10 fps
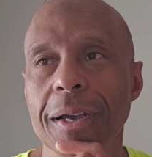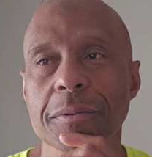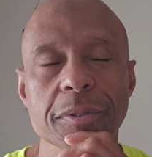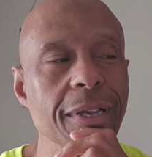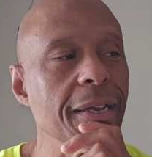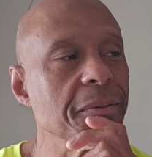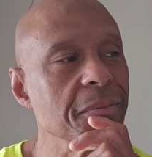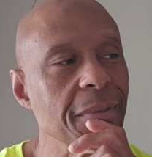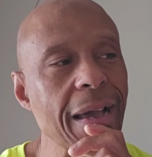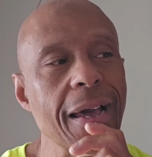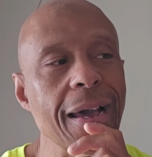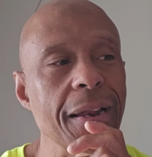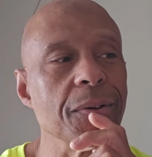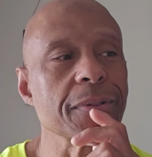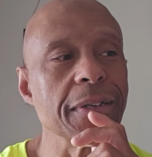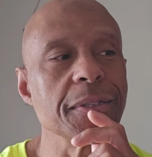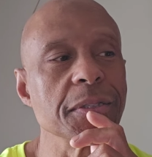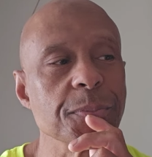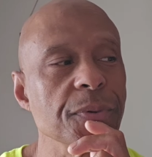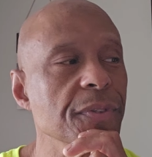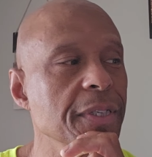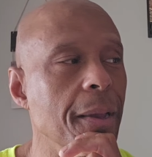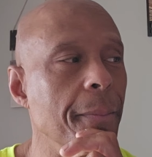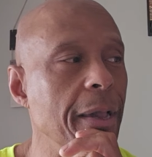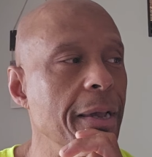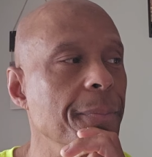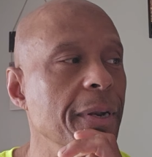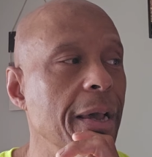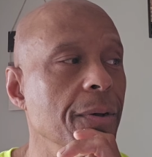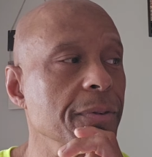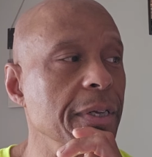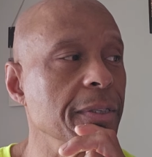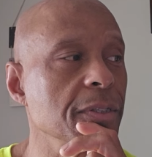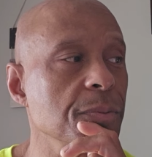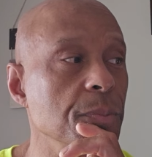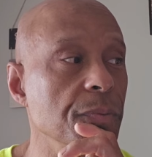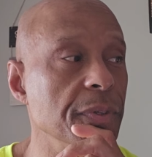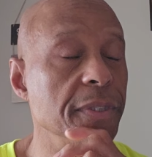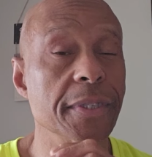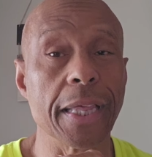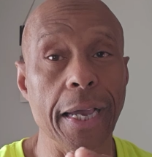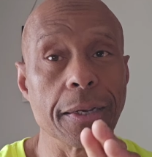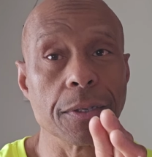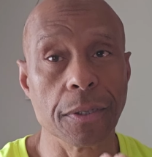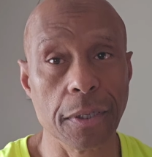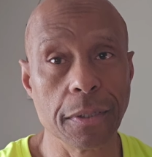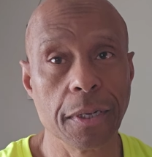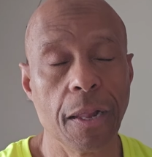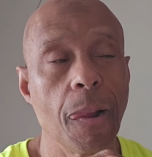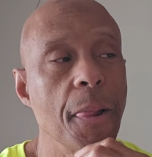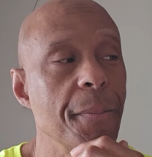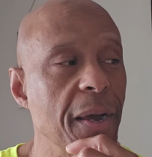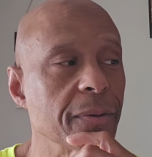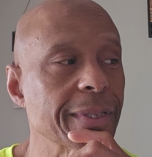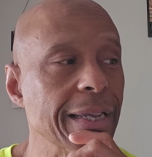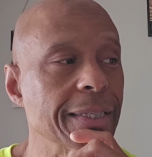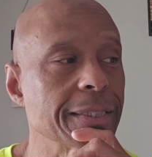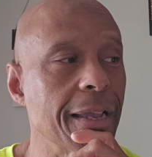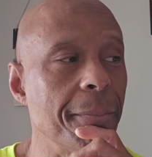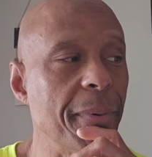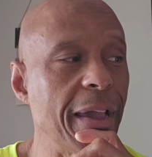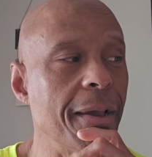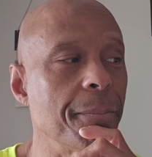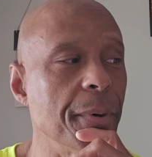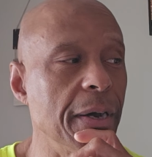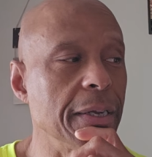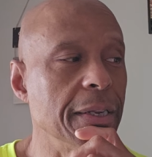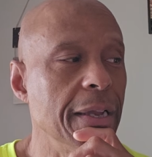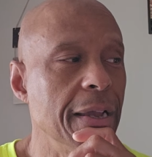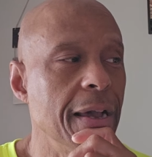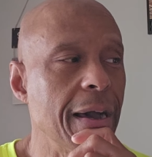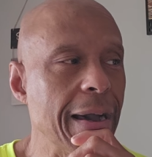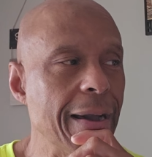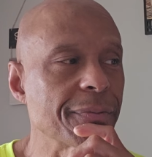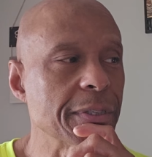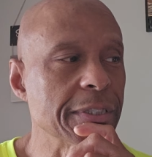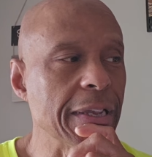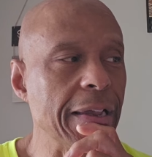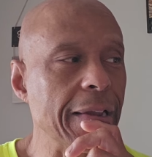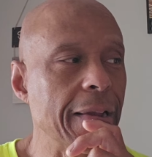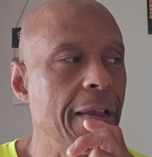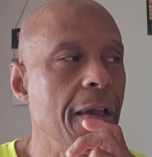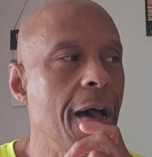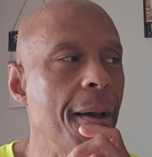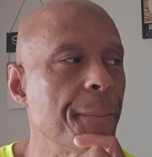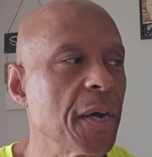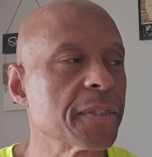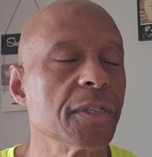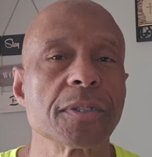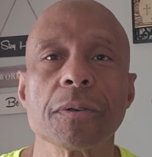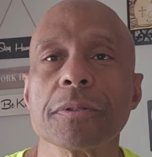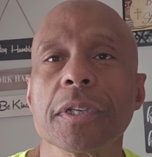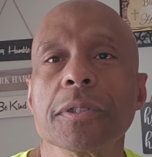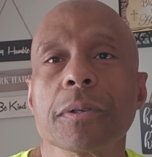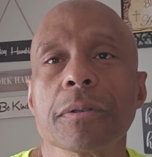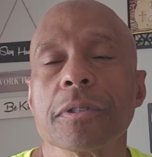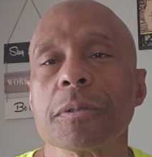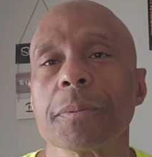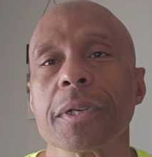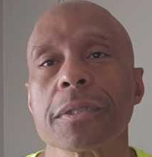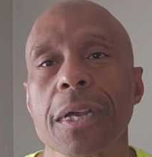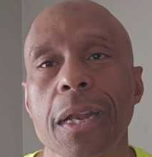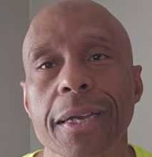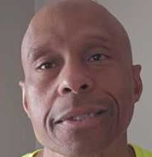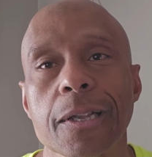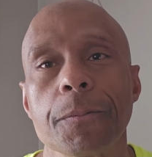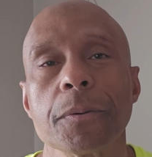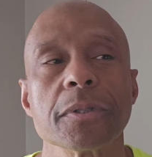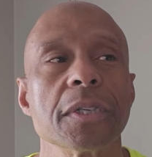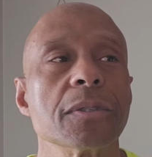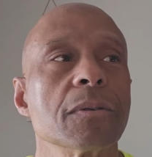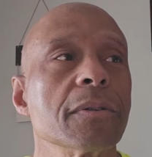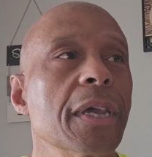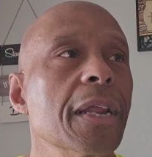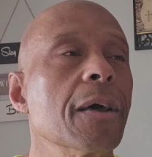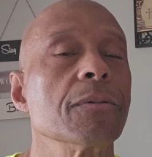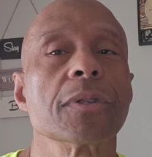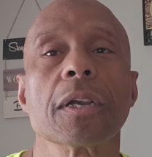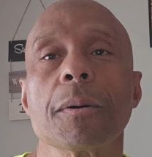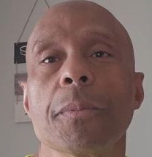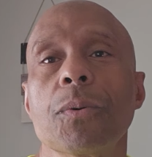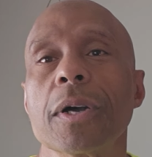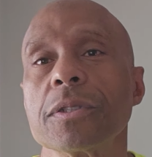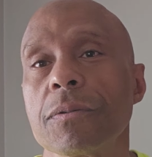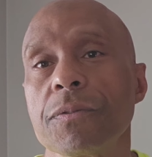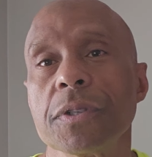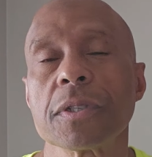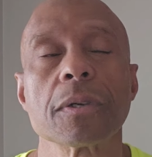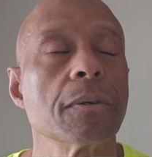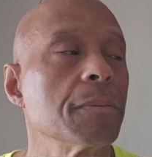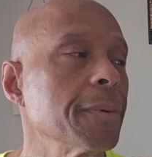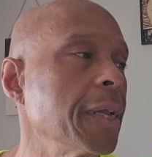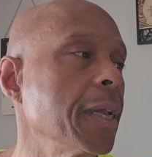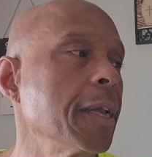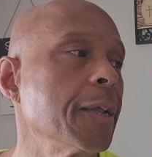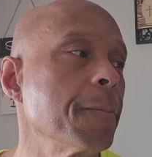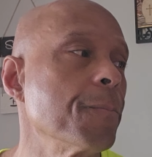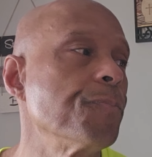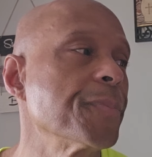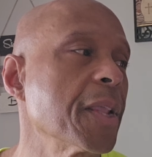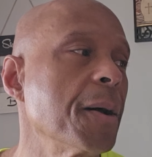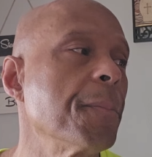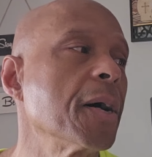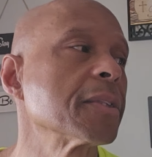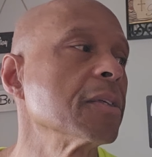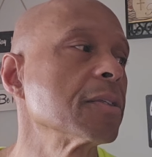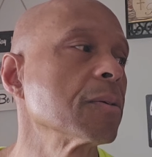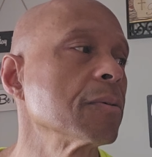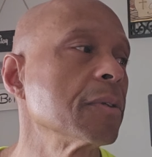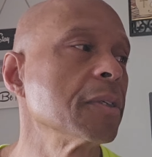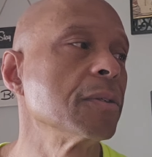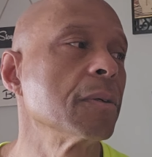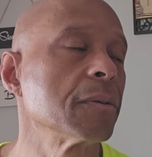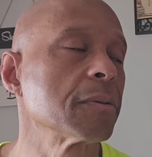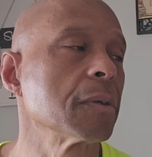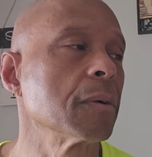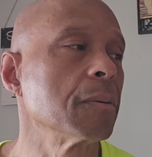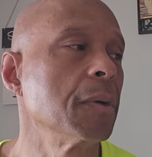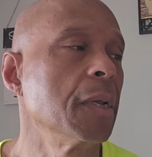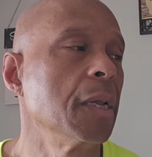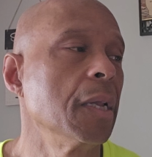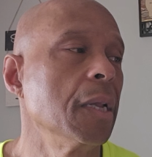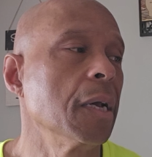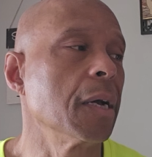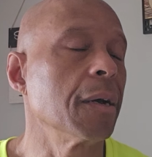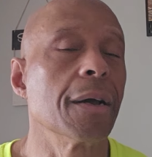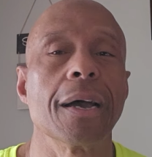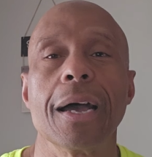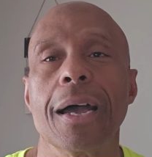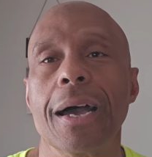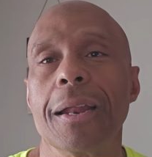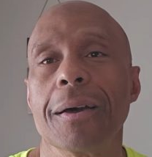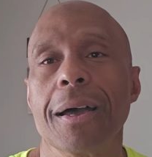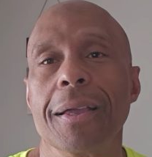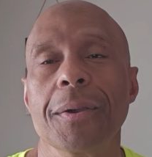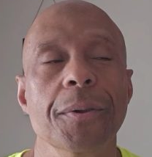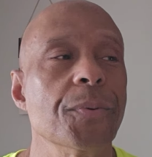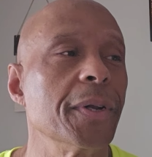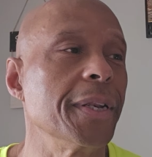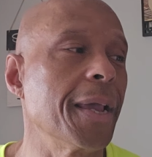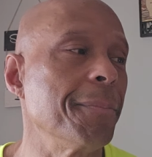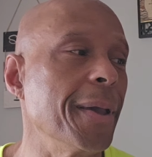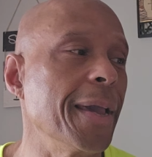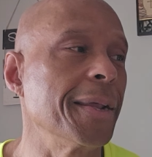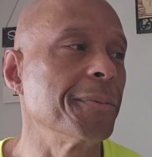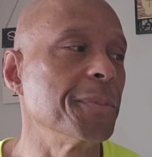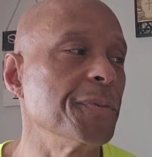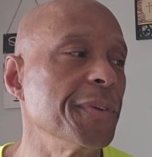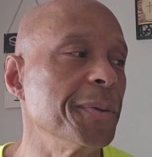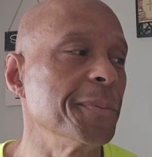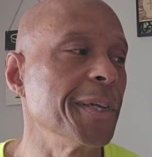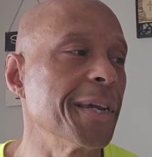I was like, I, I don't think this movie's that bad, but I don't think this movie's that good. But I don't think it's that bad. But I have to say, I bought this on digital just because I like stuff on digital that I don't think I'm gonna watch on physical, and I bought this on digital, so uh, I, I, it wasn't that bad a movie to me.